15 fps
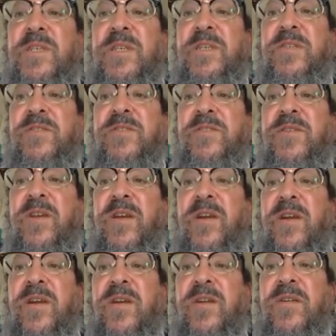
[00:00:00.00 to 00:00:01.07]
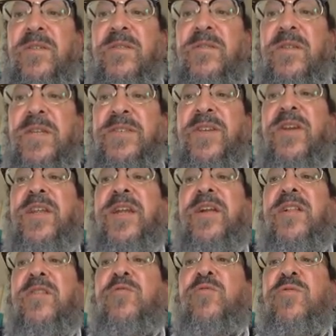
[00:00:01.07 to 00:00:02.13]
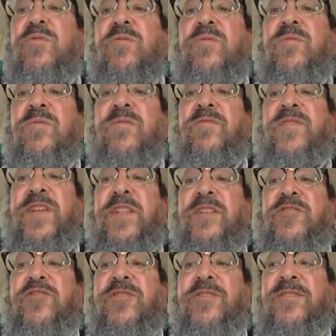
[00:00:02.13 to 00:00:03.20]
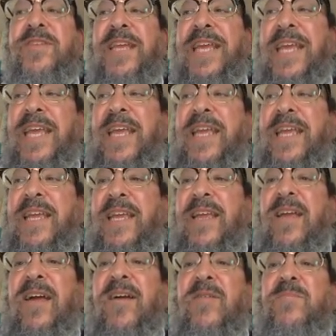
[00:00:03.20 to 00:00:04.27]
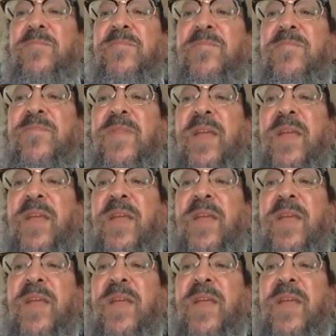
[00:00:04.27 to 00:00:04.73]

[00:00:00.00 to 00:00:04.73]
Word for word: is uh, is going to include villages. Um,